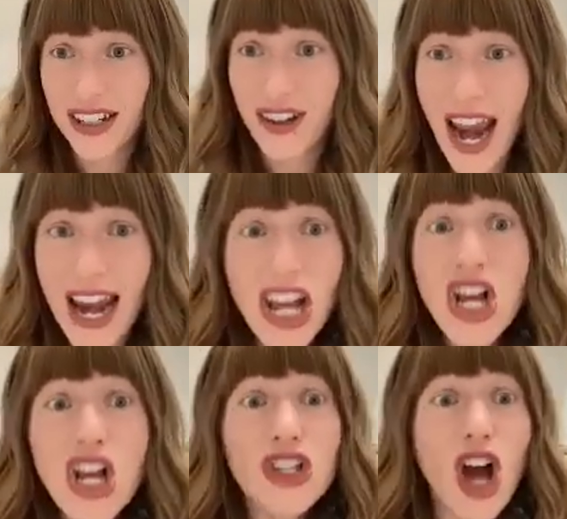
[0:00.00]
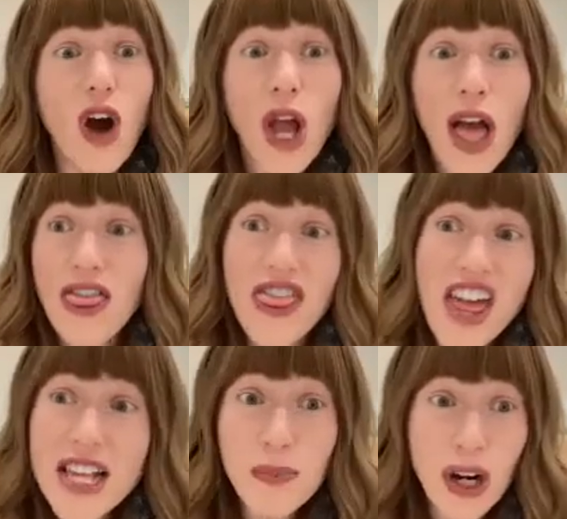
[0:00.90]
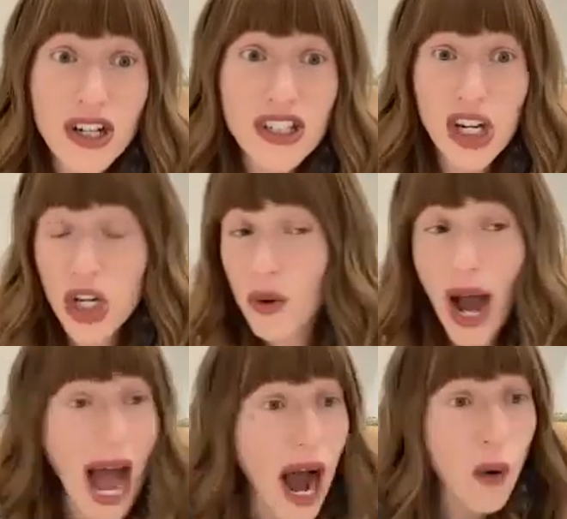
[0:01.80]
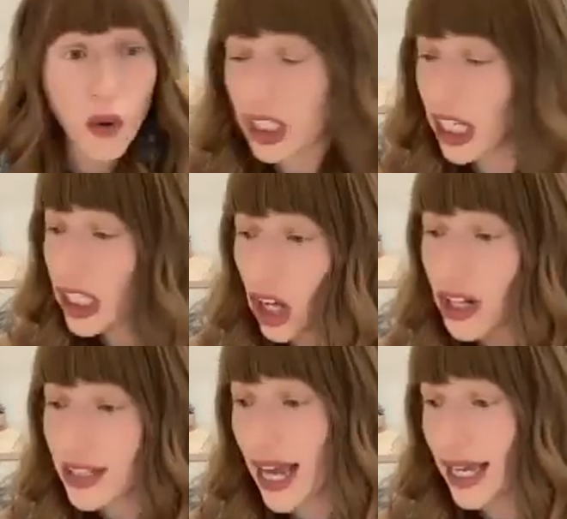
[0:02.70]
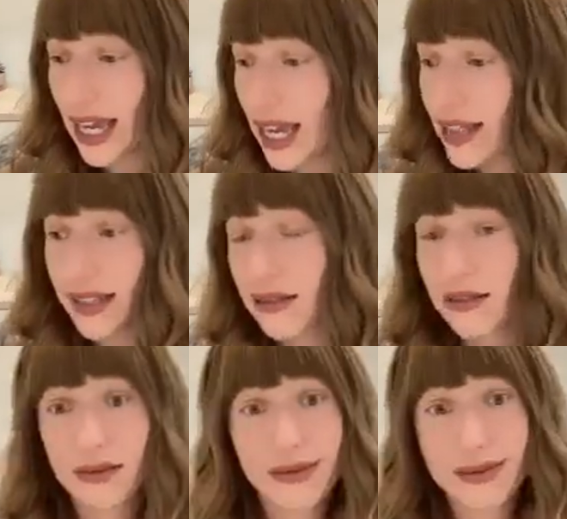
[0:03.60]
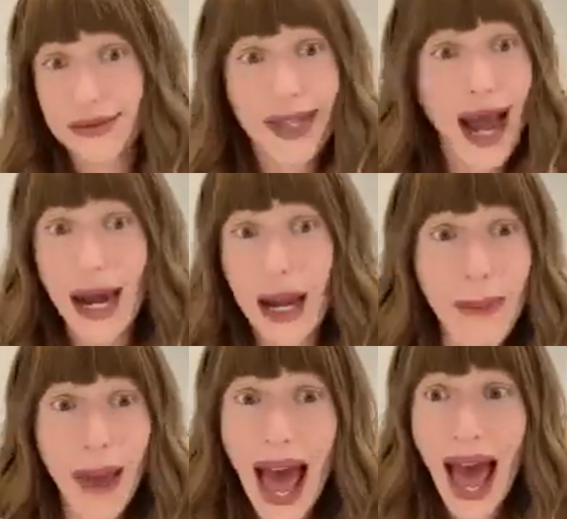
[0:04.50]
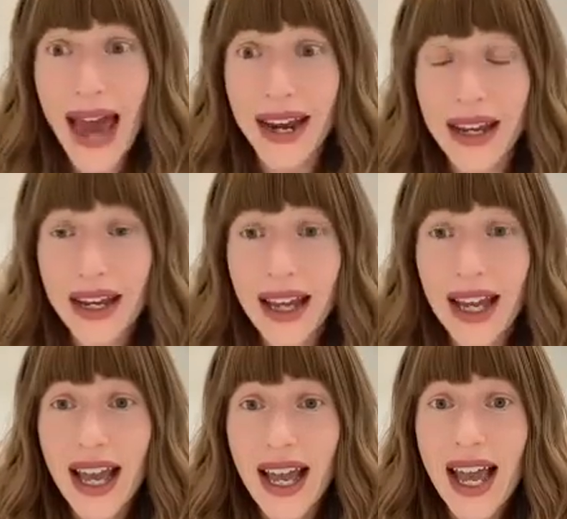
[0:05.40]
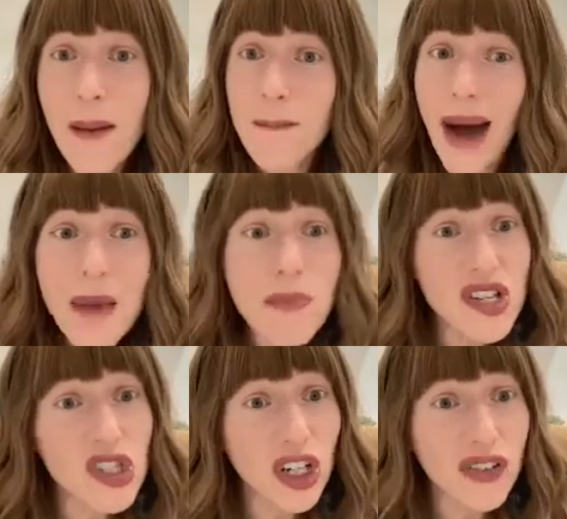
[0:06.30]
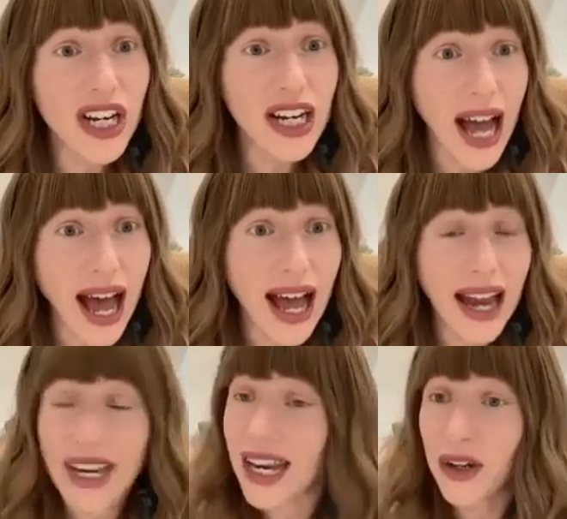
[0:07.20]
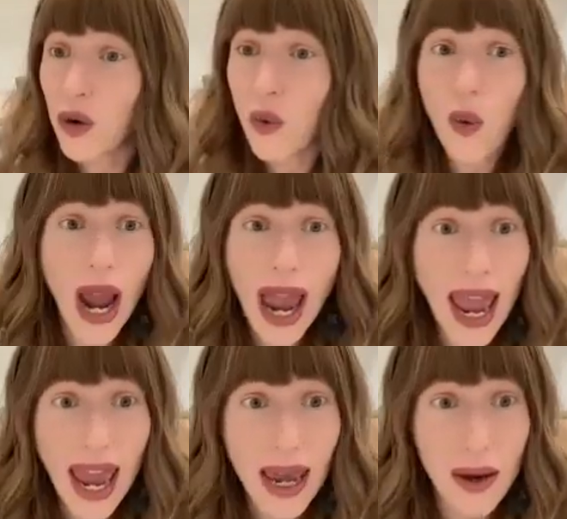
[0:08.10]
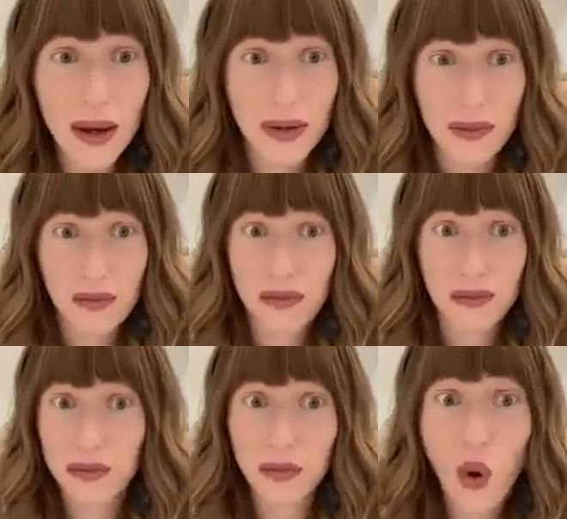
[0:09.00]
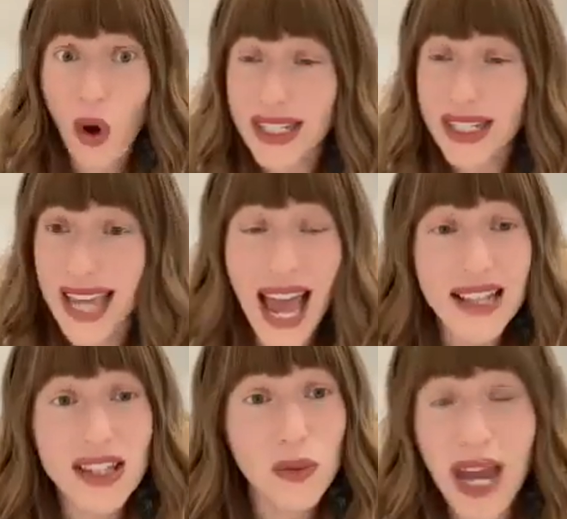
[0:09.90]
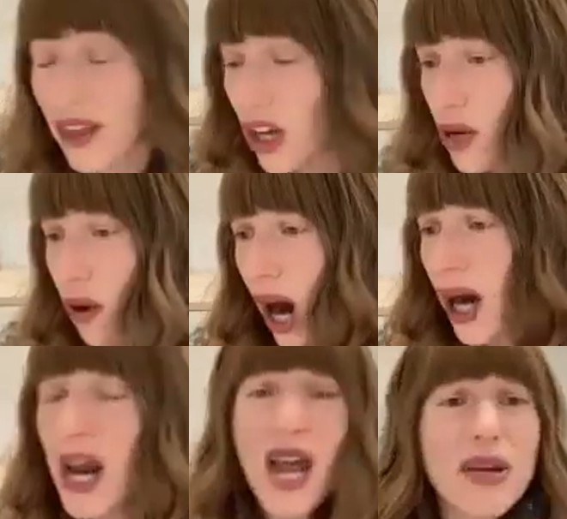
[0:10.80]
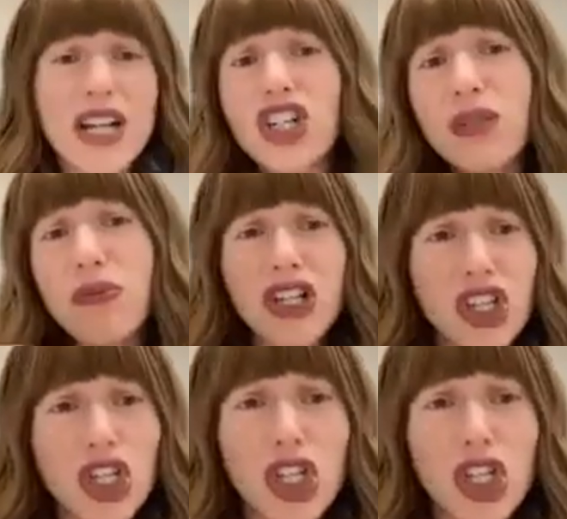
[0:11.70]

right? So this person who outwardly looks like he's got it bad might be serving God in a way more intense way than you are. Because just because